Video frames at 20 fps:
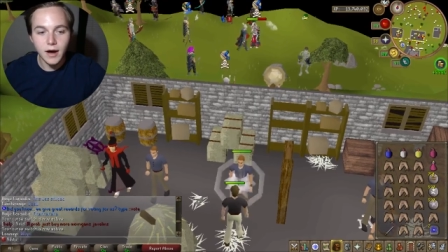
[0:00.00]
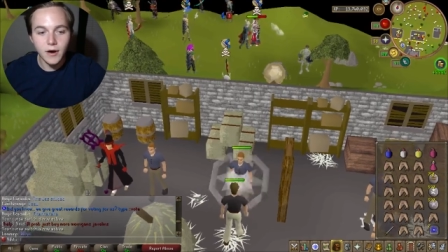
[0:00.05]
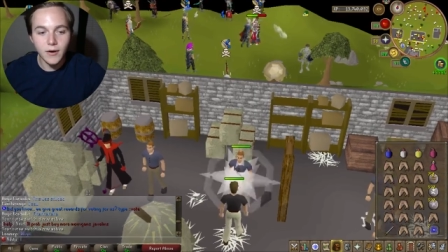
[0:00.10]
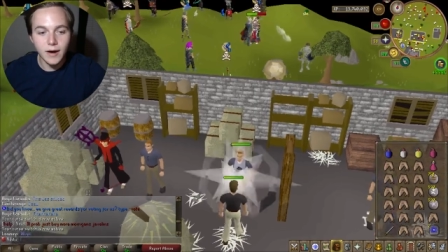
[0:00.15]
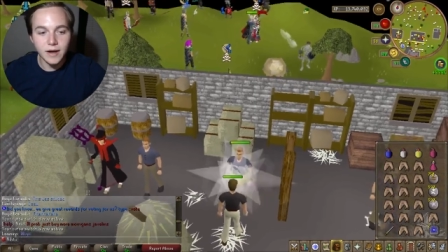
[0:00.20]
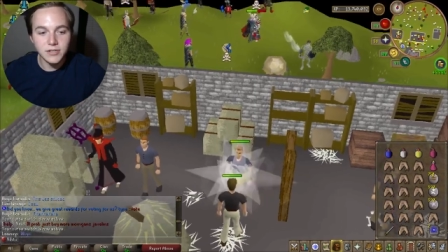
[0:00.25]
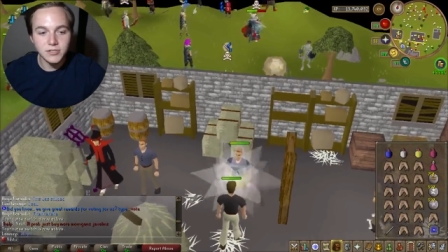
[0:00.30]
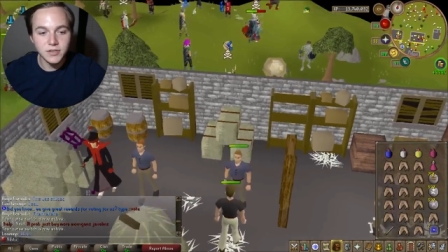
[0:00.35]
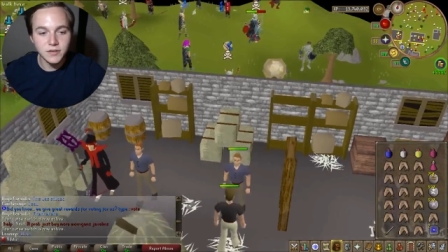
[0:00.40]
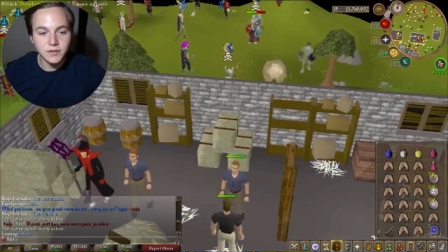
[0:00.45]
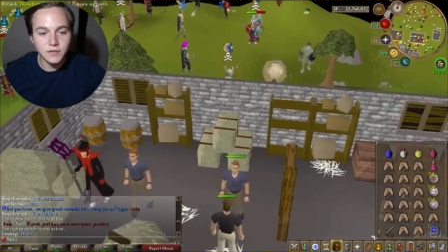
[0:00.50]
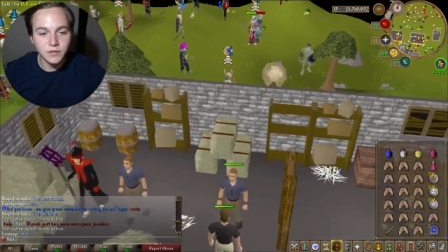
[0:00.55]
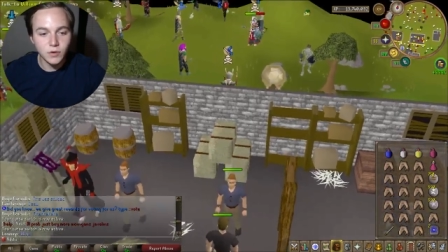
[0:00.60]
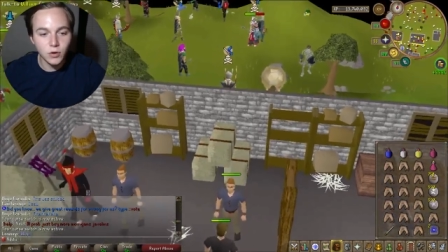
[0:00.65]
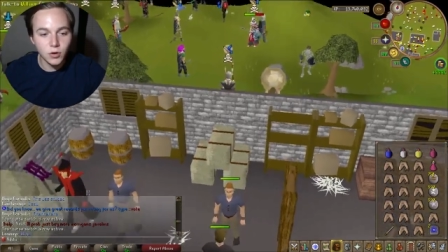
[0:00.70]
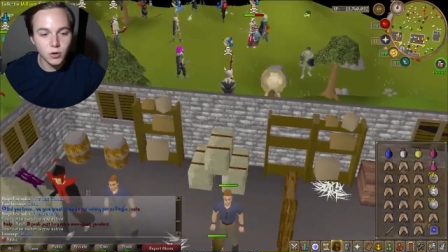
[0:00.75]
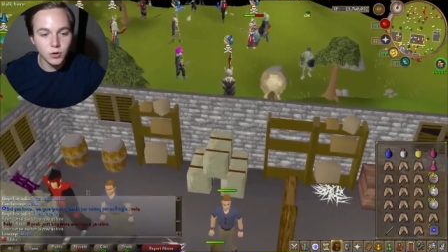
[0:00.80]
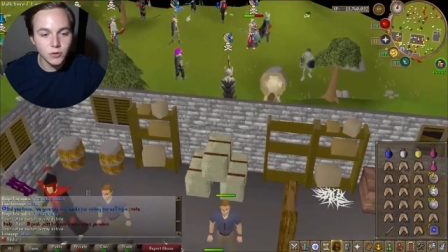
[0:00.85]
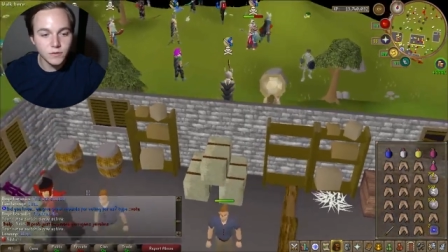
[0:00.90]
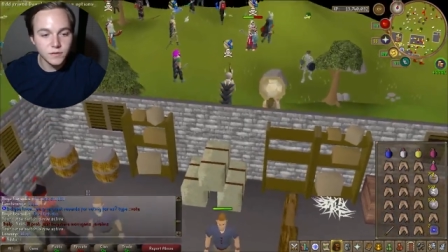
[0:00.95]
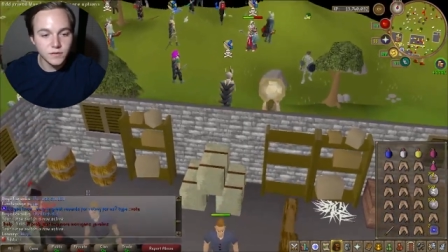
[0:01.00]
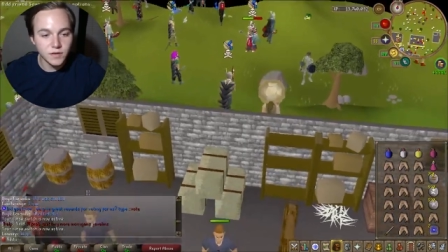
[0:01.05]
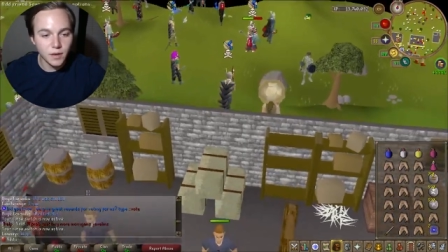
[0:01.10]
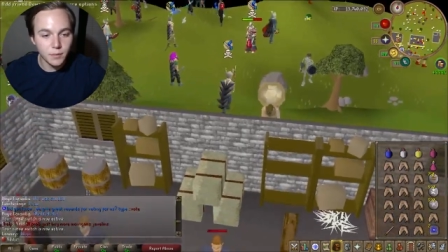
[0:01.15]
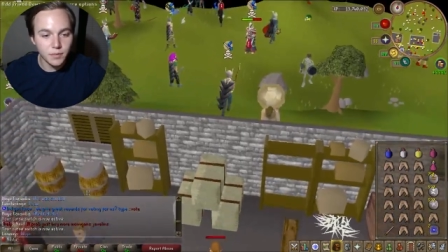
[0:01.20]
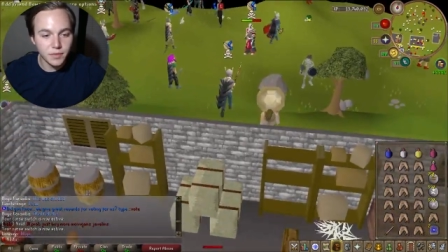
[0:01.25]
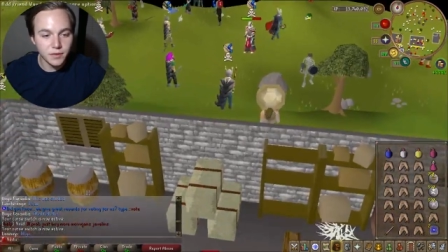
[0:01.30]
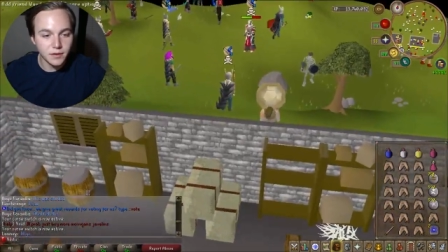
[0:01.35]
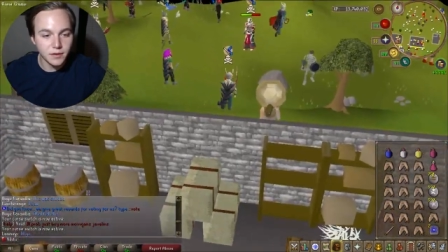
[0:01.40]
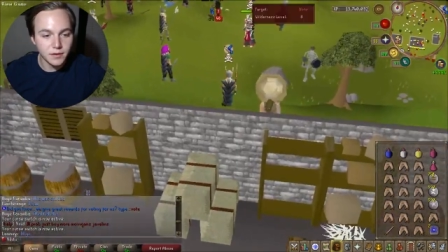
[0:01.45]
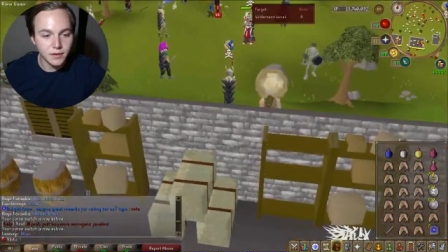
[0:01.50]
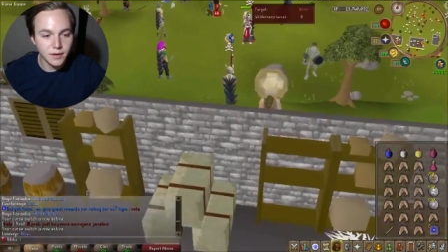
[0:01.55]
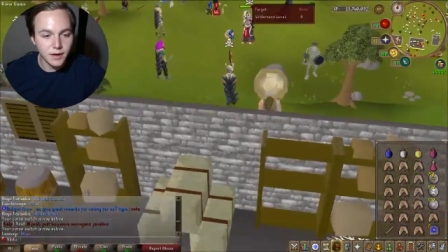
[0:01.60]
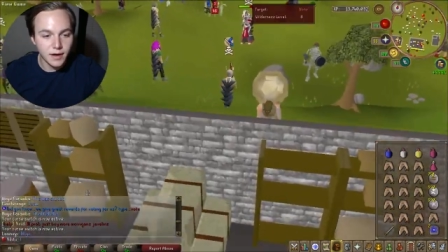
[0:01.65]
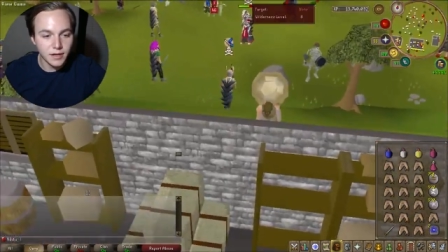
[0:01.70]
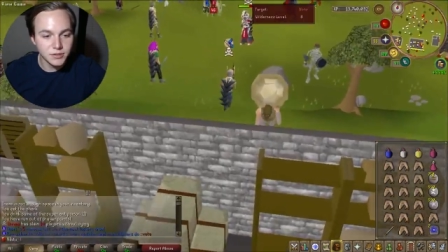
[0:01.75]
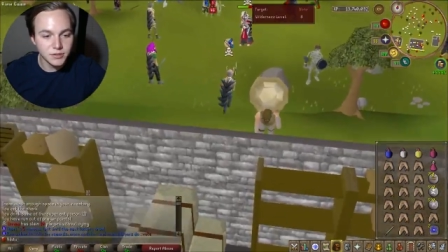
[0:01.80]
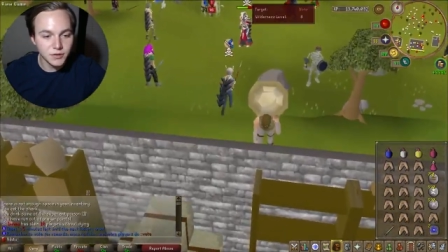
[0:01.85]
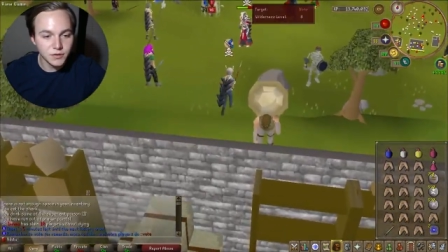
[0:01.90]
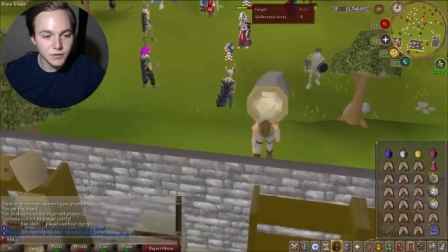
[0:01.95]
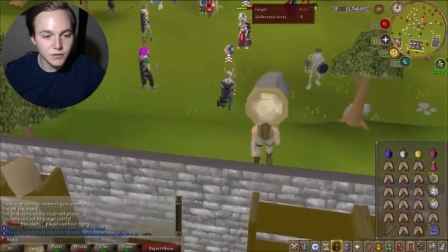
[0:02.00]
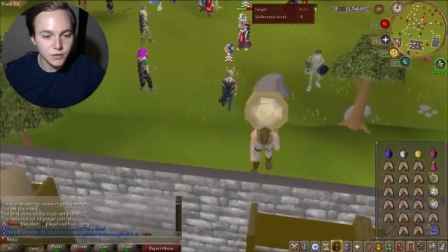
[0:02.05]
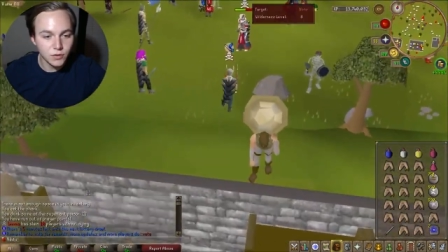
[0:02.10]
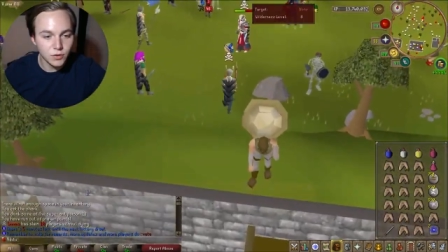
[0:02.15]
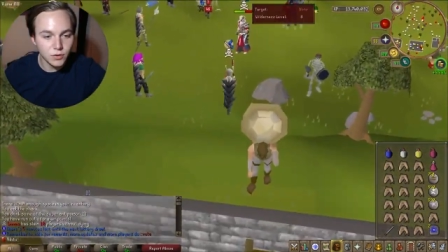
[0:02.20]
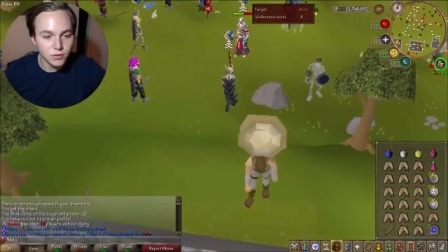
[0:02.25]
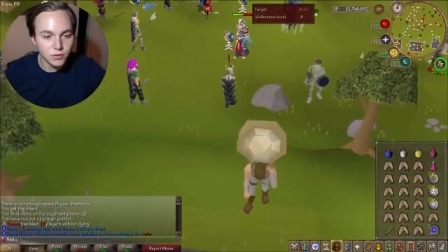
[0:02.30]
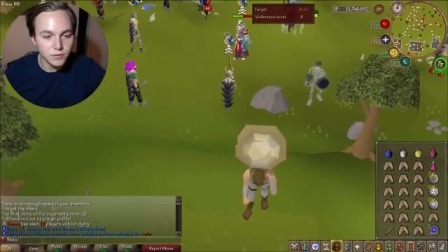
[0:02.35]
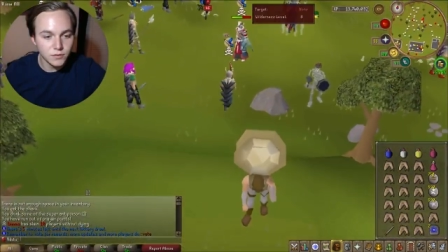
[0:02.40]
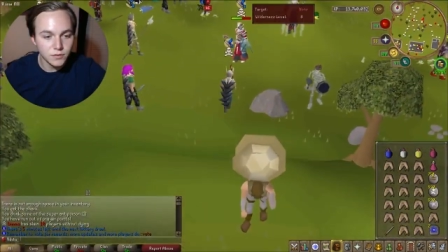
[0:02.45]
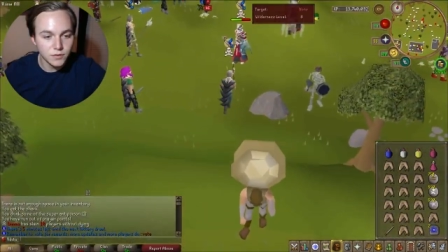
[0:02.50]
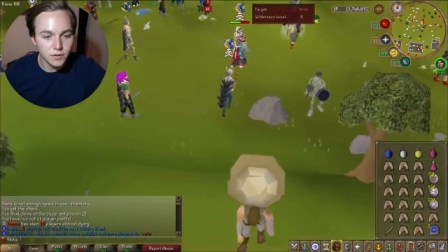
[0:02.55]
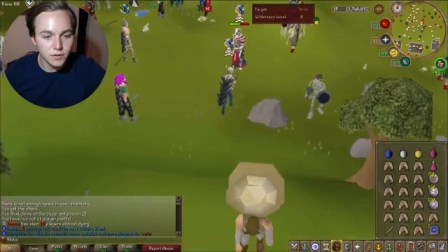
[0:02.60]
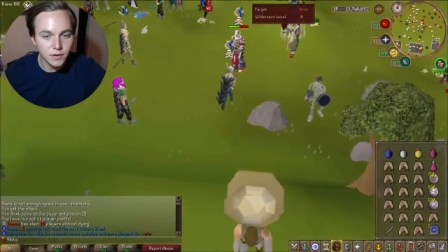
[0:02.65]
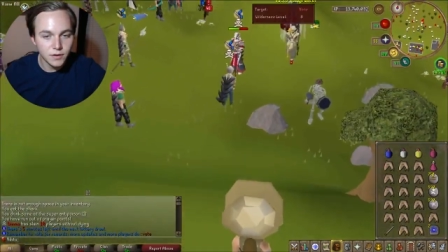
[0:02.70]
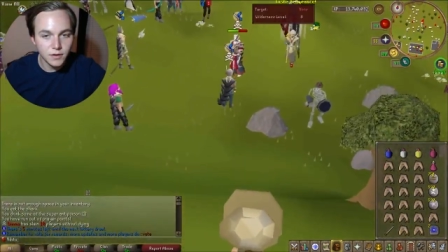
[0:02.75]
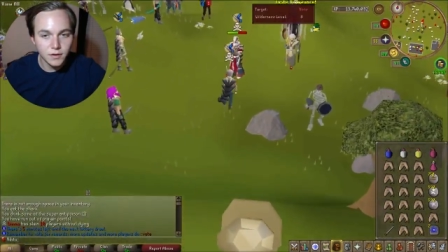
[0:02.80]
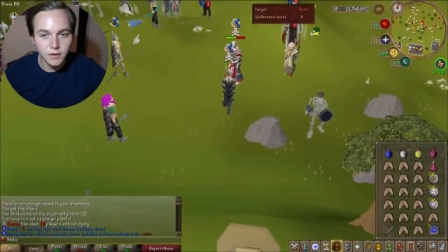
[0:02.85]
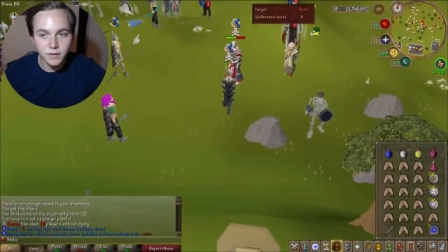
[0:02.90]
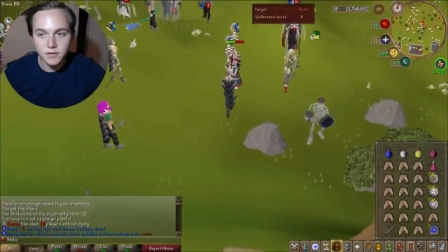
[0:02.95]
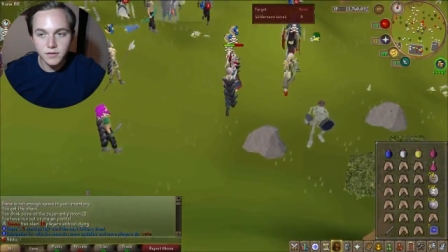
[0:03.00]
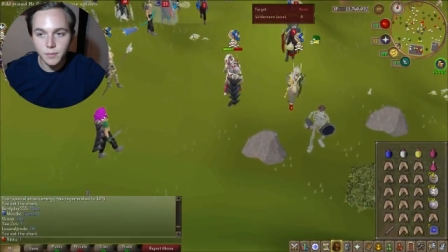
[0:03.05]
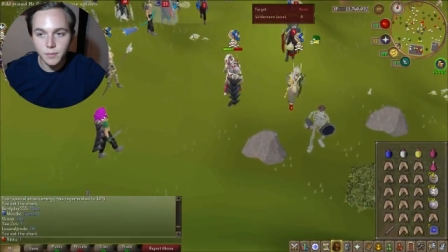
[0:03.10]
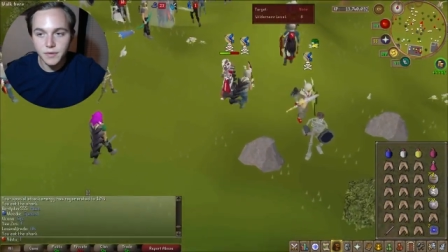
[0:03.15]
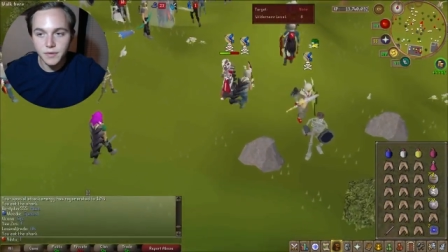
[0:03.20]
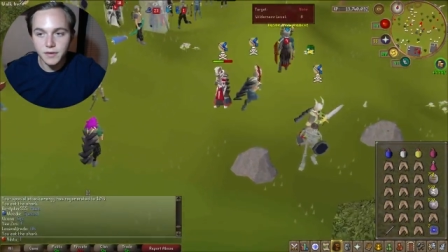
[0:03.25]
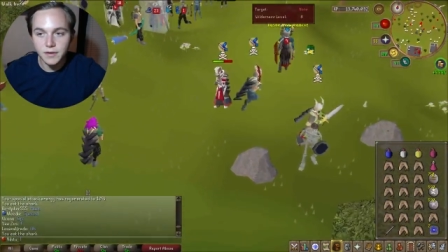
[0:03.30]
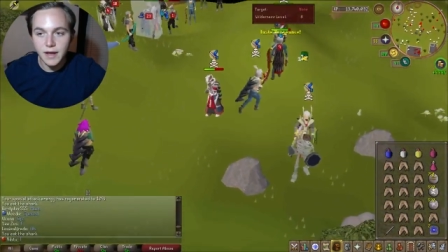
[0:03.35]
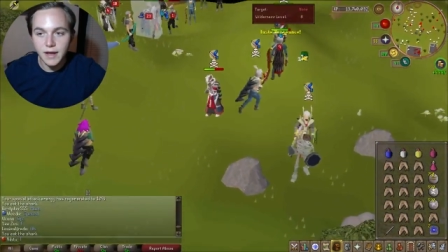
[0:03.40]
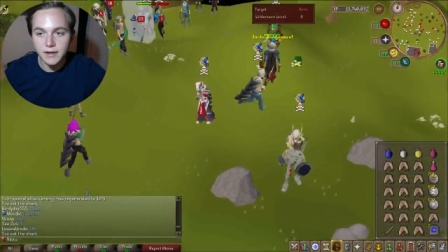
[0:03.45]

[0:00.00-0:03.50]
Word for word: Oh, I just sold something. I just sold something.